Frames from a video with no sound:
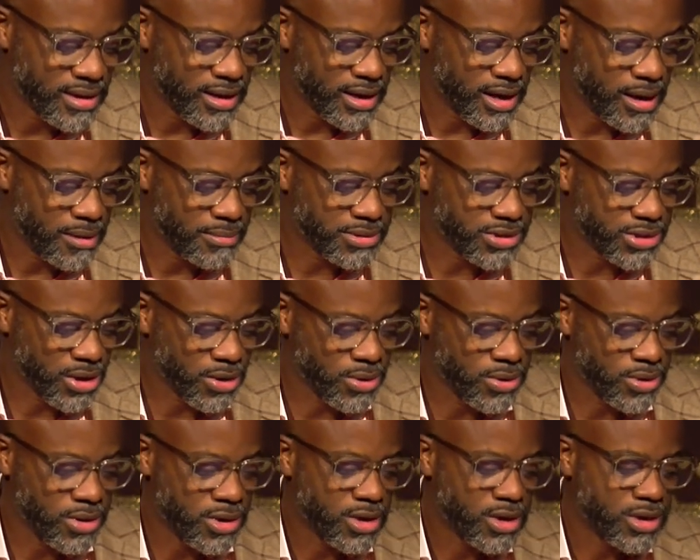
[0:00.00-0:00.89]
Uh,
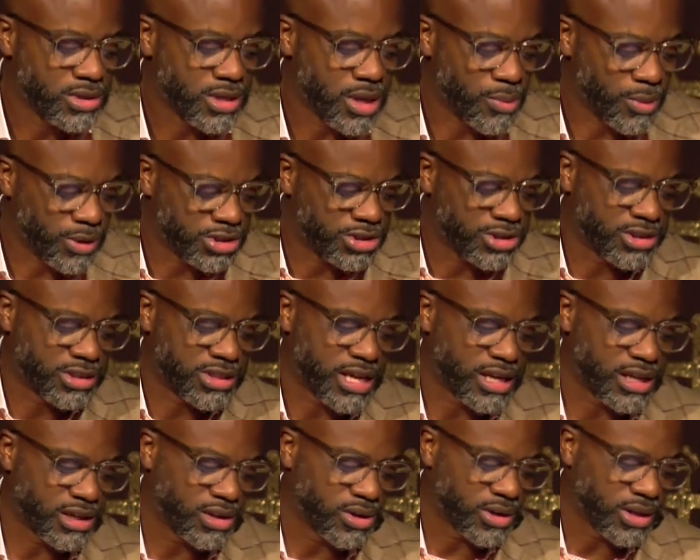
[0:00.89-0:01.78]
so, so I want you to
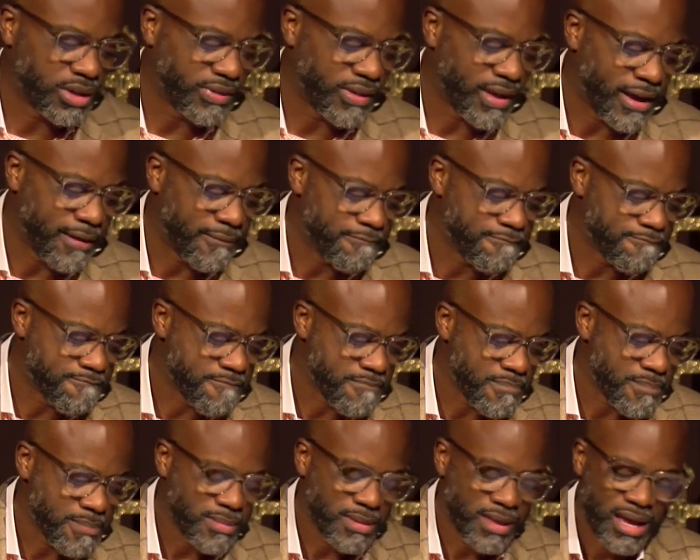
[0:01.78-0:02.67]
take a look at that.
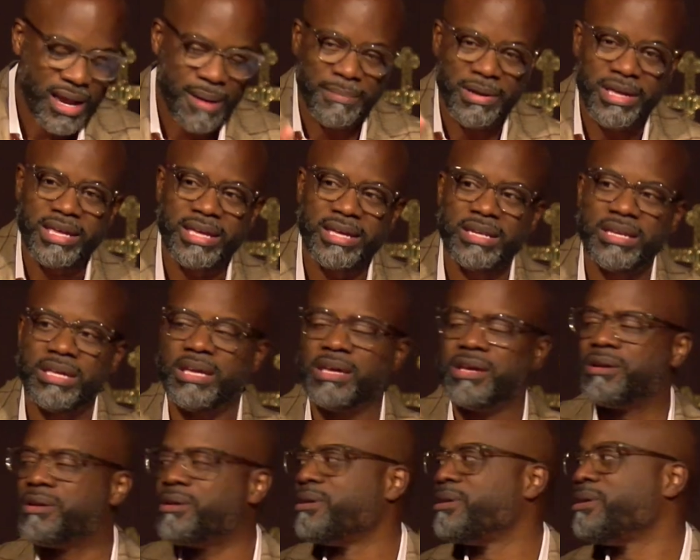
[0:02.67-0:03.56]
I'm going to end
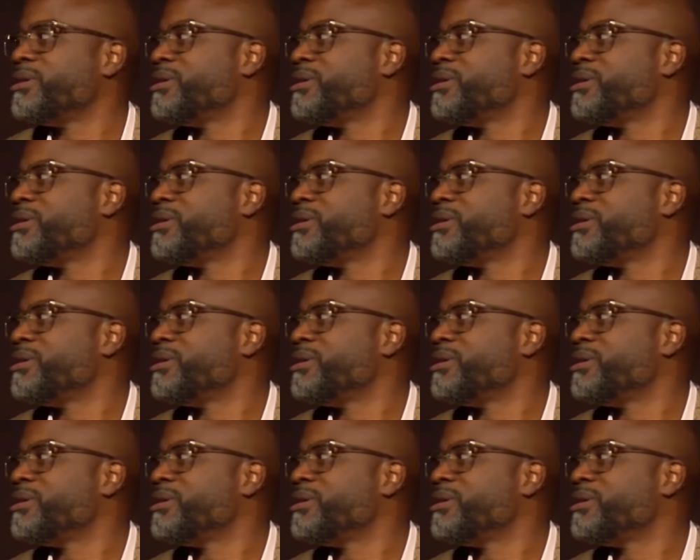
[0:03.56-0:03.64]
here.